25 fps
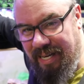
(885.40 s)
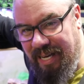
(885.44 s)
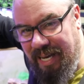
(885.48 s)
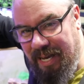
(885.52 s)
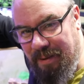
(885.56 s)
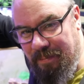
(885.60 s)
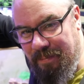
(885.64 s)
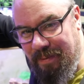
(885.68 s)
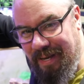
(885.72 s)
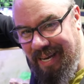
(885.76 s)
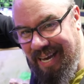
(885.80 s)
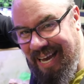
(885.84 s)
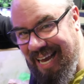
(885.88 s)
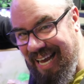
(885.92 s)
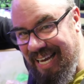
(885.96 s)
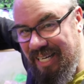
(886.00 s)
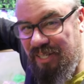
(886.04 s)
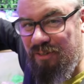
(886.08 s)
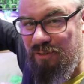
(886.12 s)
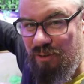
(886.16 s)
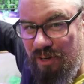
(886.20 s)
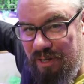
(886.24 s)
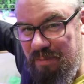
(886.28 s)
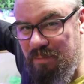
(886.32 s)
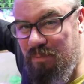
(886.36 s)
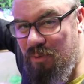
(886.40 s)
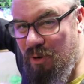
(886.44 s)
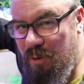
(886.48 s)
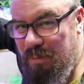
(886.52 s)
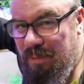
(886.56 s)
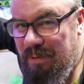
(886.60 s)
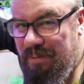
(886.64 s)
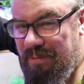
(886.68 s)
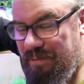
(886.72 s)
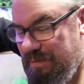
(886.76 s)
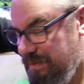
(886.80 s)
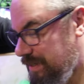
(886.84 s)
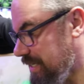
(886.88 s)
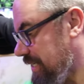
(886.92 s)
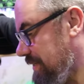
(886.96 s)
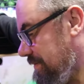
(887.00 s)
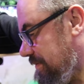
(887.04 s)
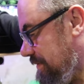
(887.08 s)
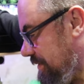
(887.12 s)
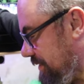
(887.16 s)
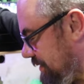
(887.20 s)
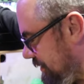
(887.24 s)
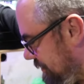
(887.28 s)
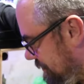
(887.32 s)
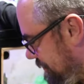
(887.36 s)
Um, it has run problem free
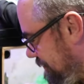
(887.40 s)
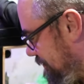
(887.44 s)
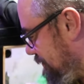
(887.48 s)
for